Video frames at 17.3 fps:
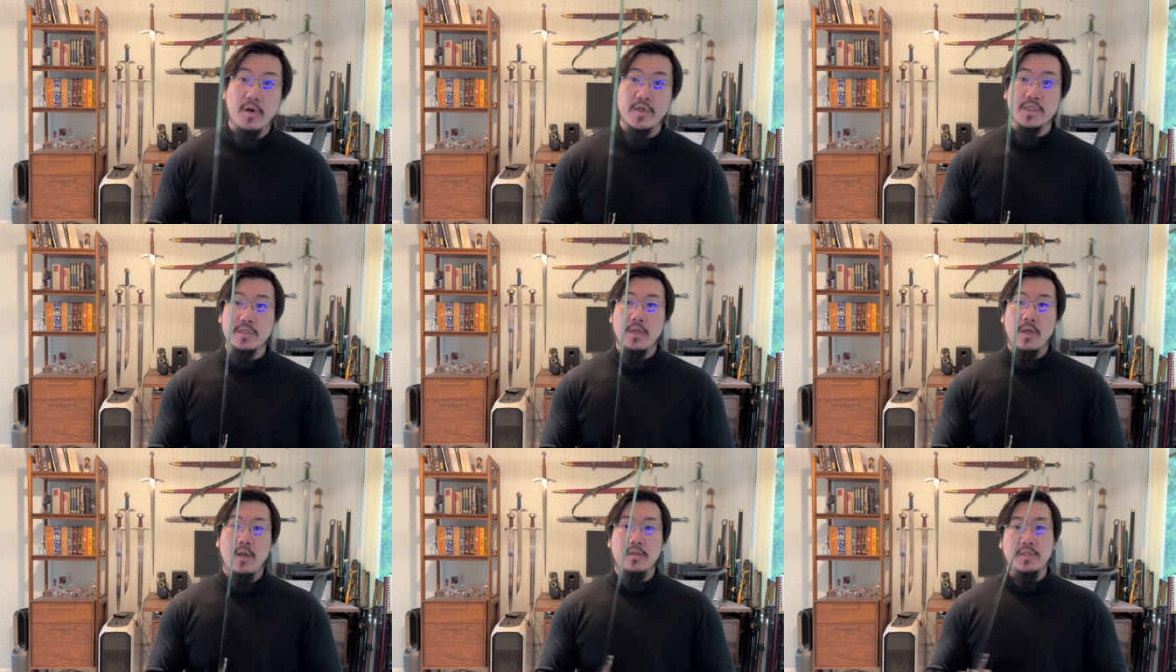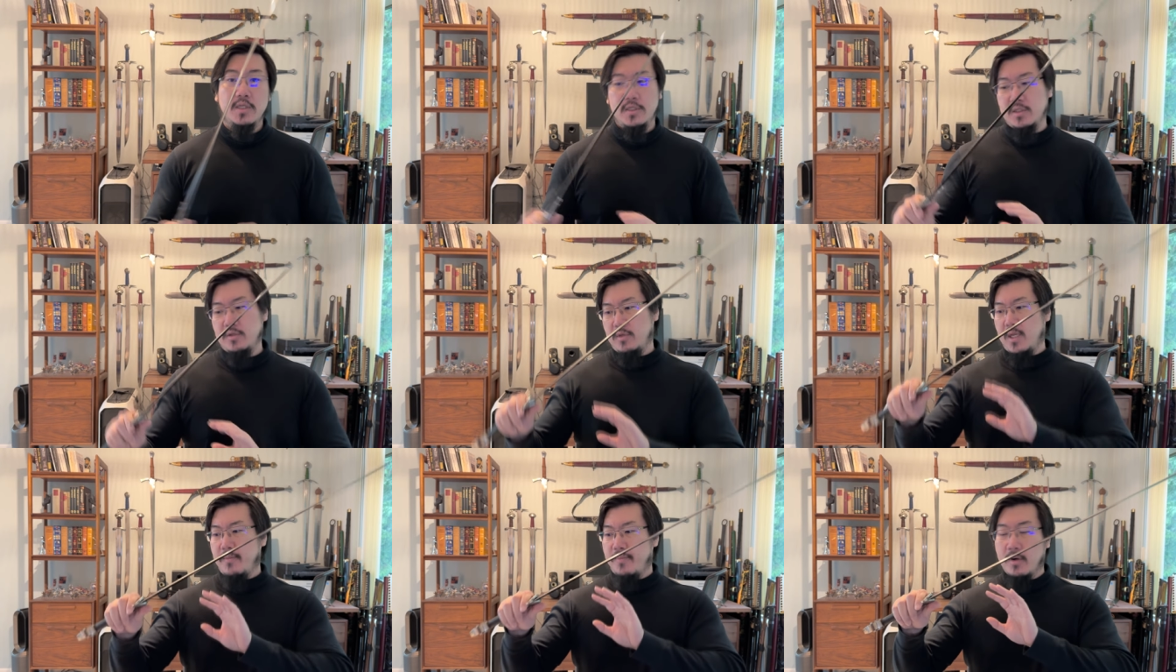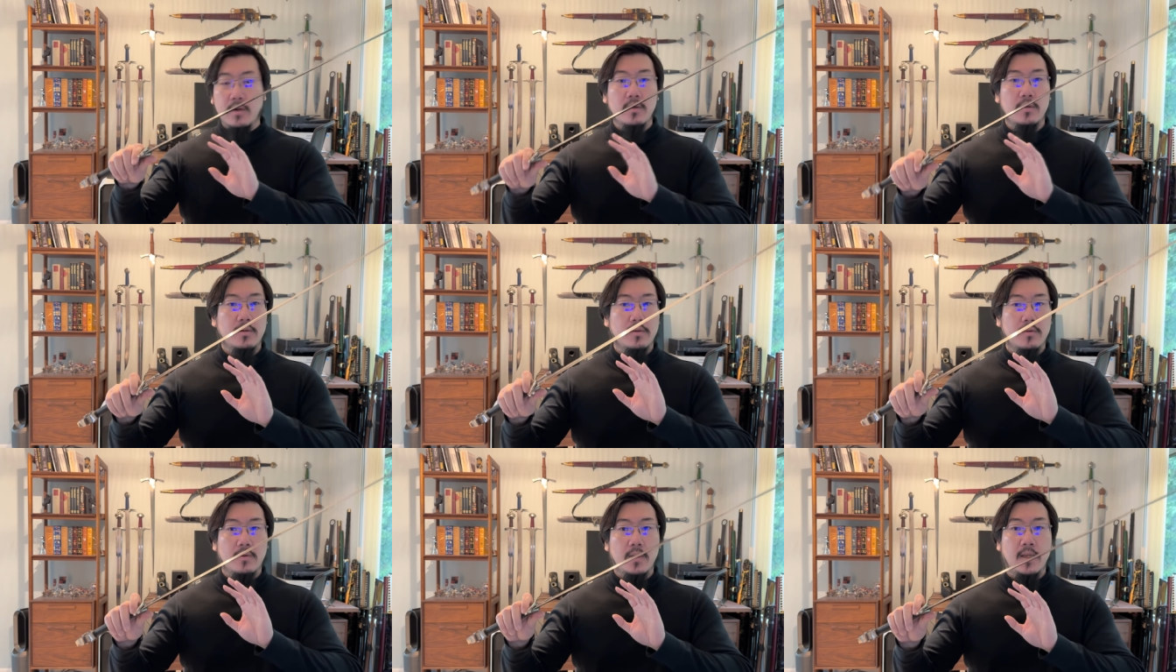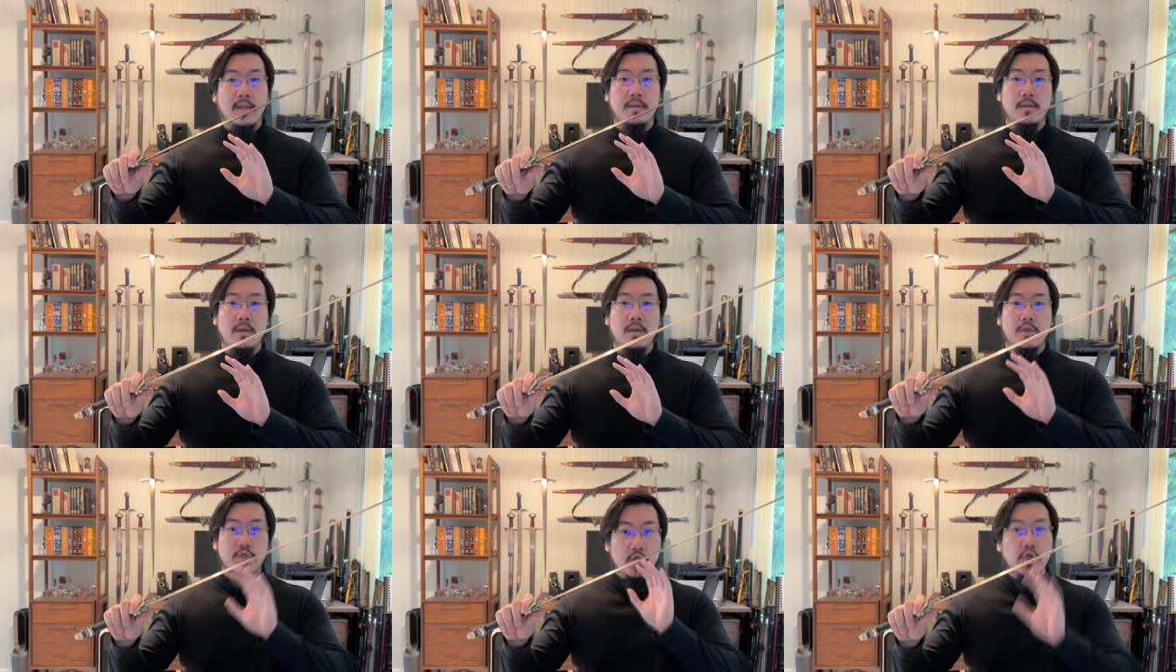are distal taper, right?
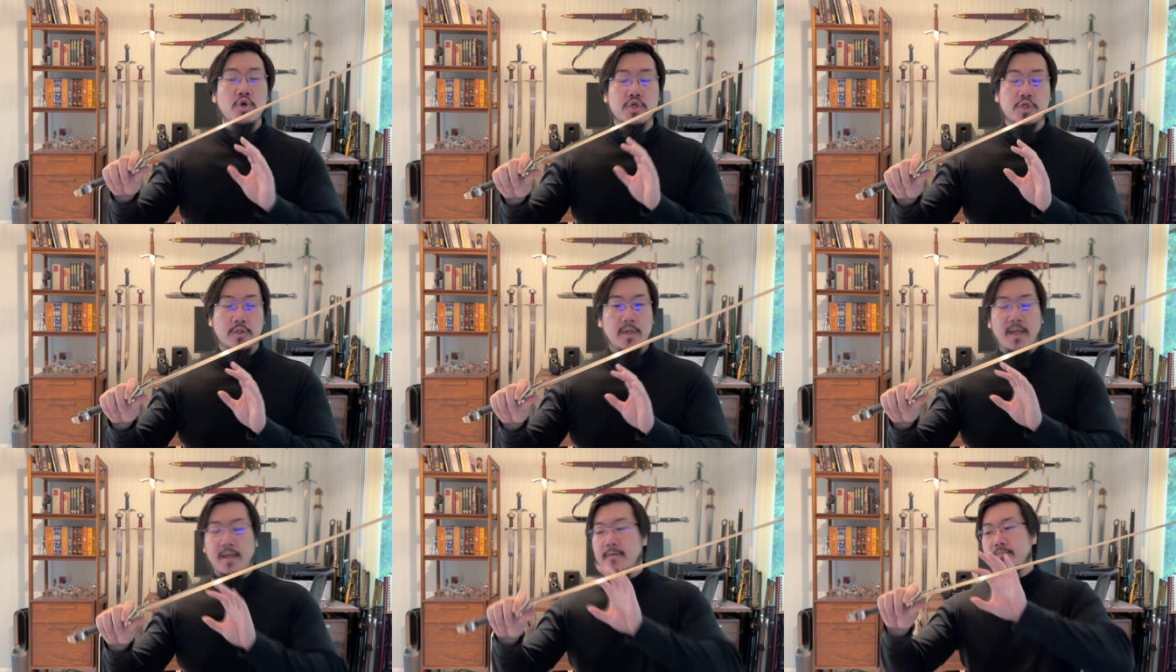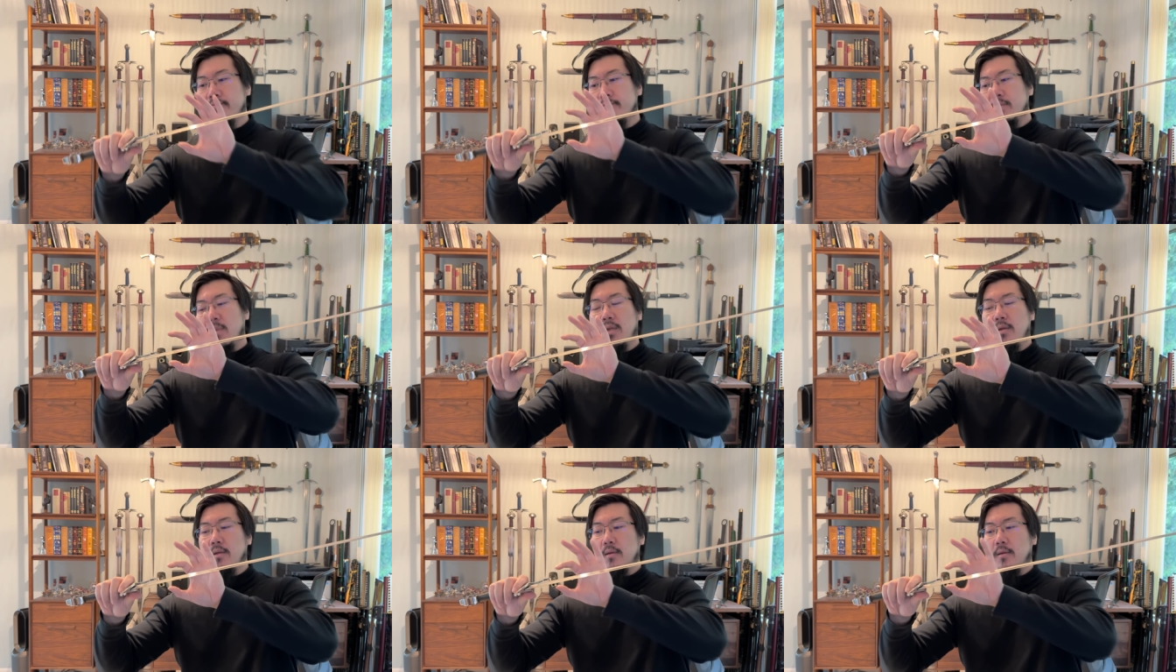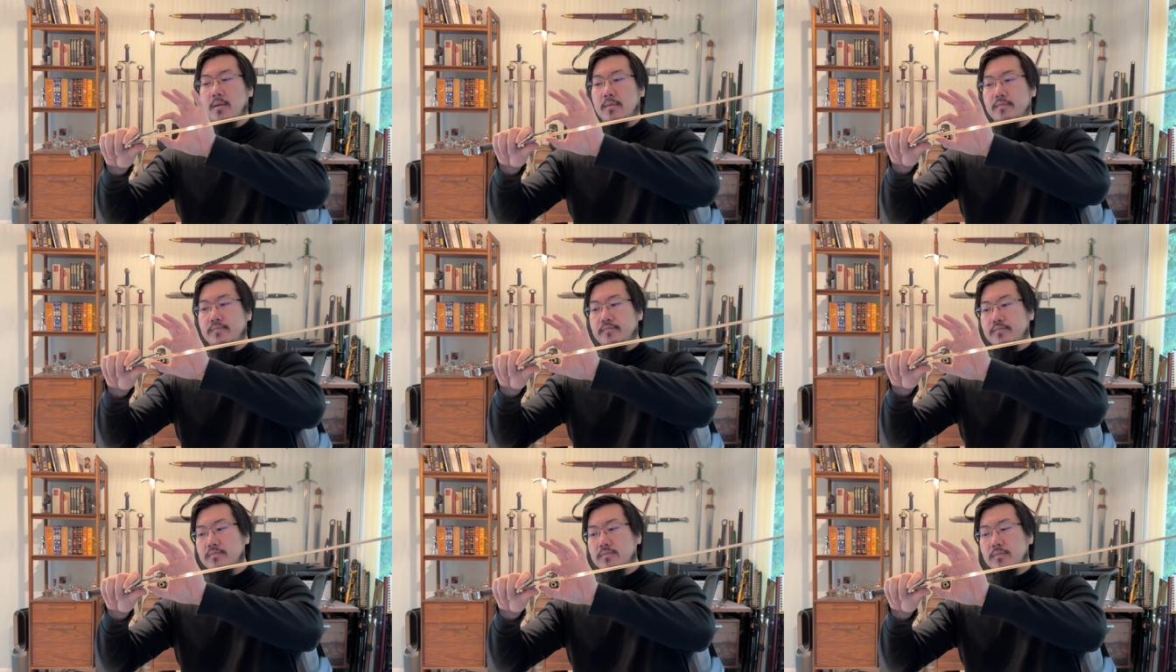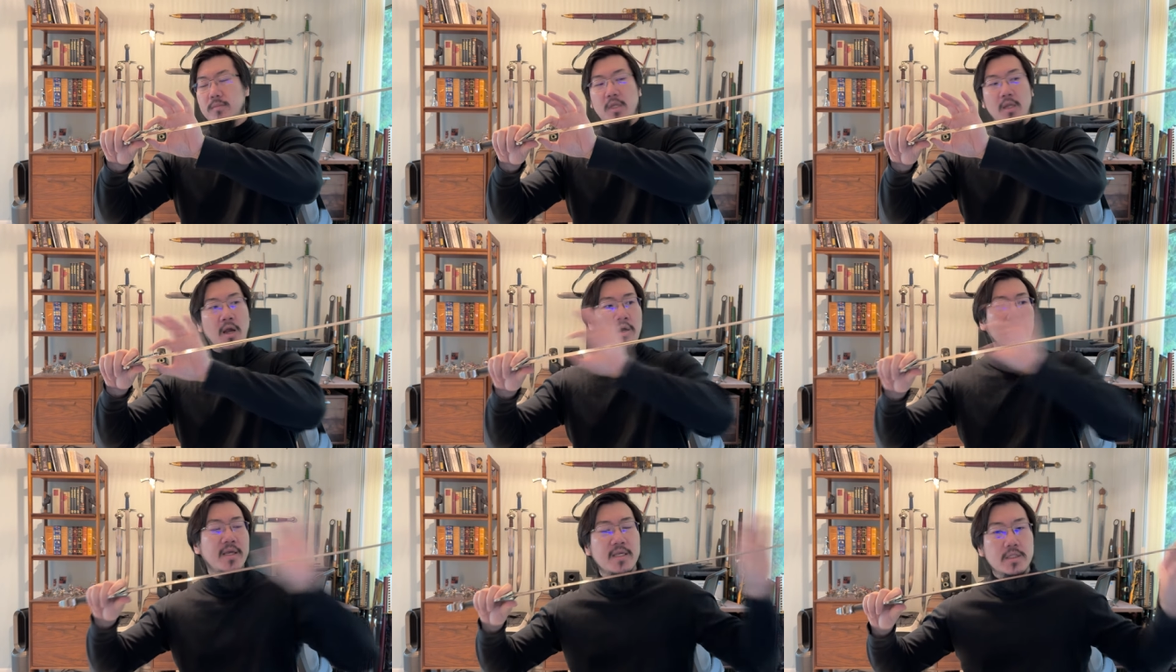Usually
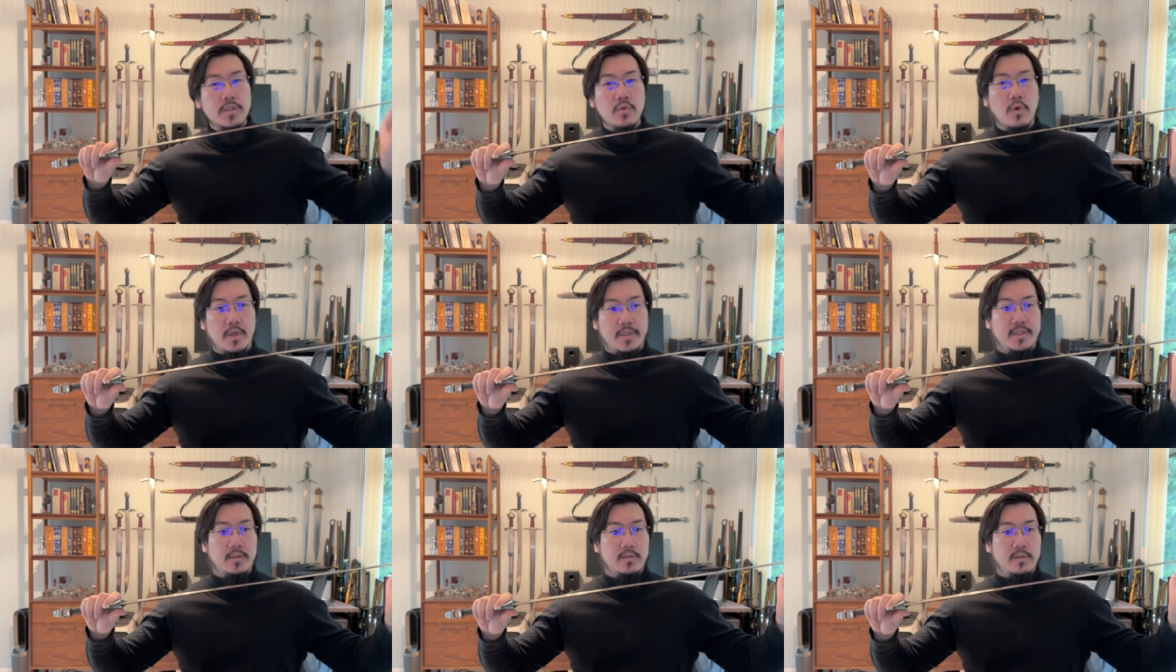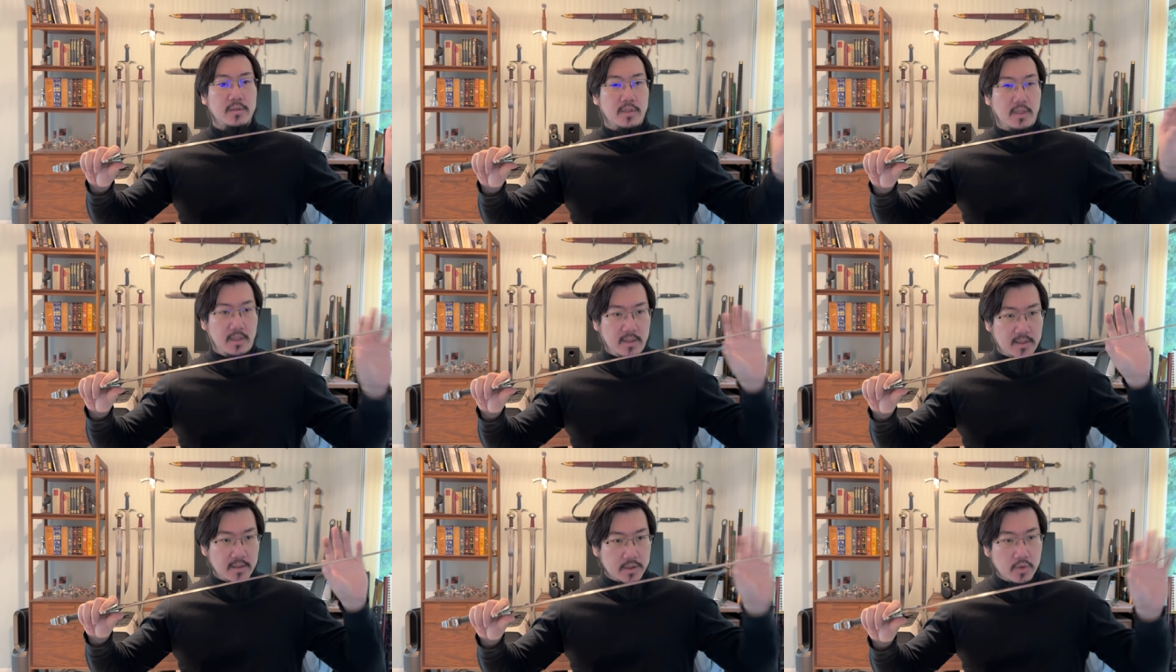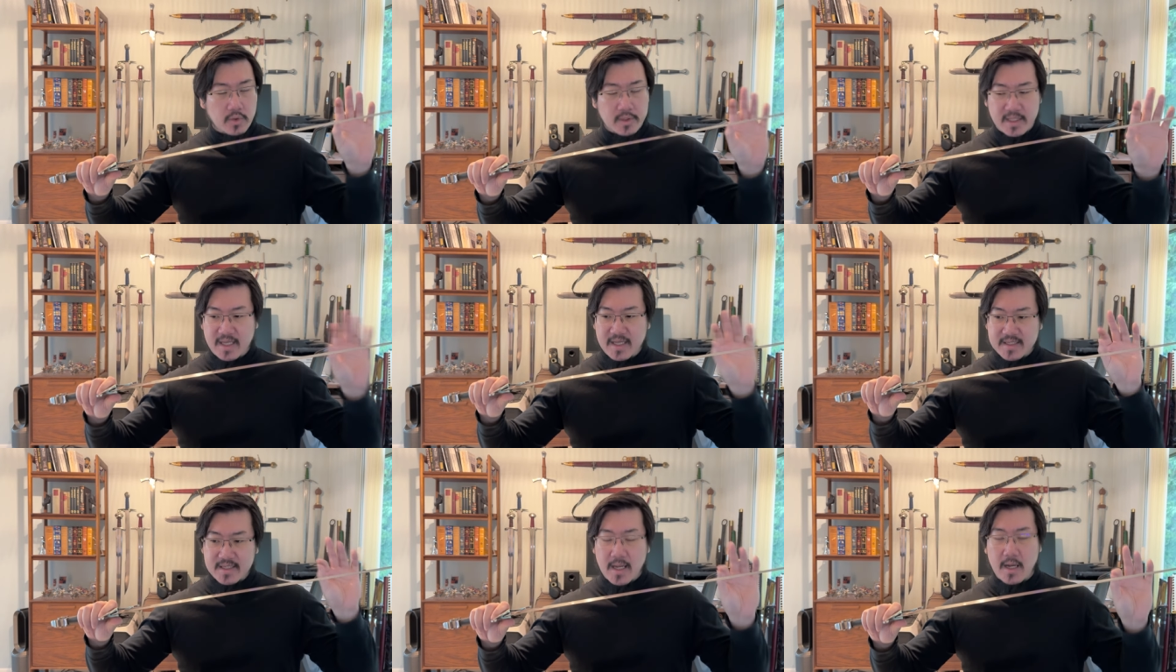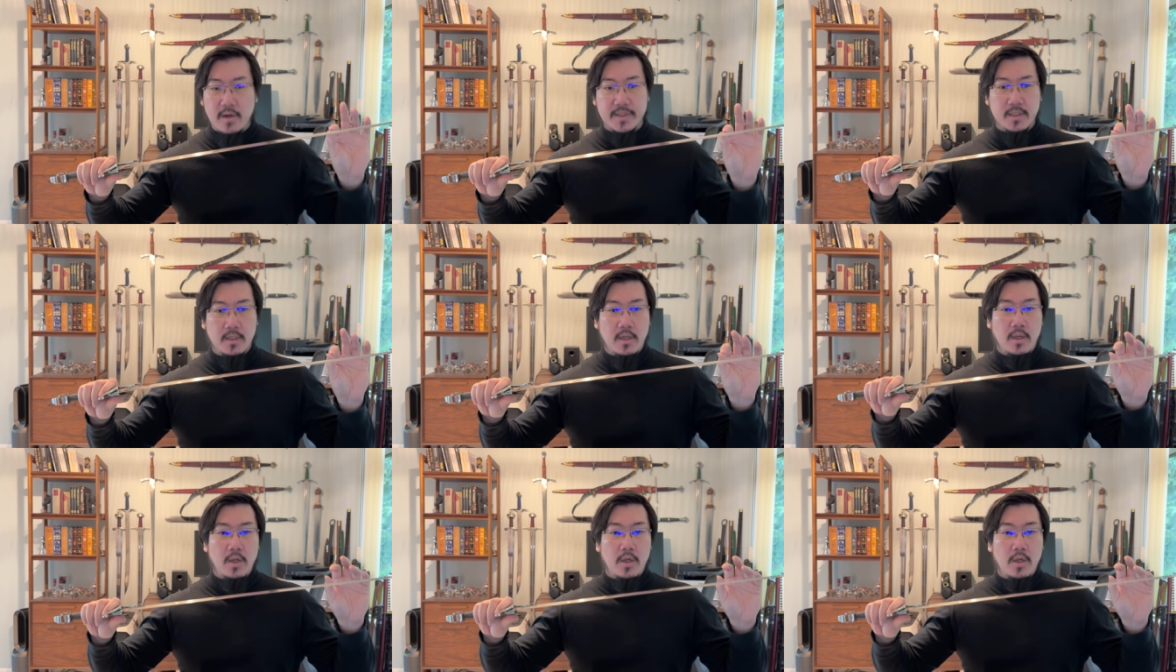on his source, on the source he sells.